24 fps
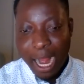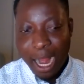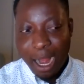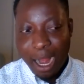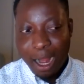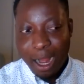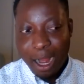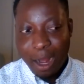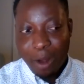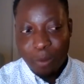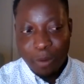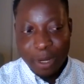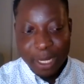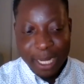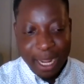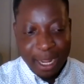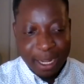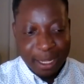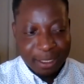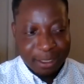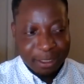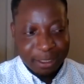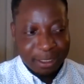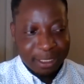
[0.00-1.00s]
when I
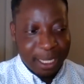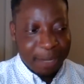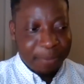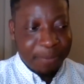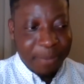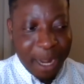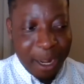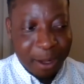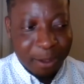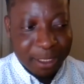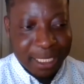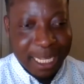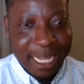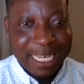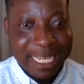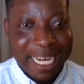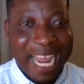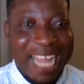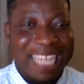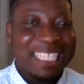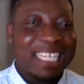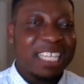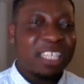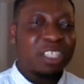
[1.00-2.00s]
stepped outside, I
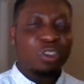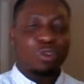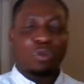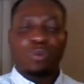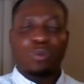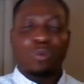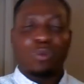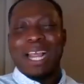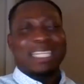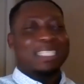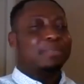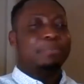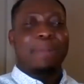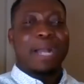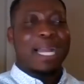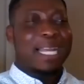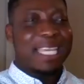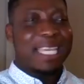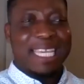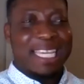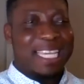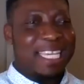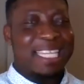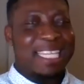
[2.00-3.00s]
just rushed back
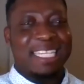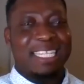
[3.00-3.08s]
in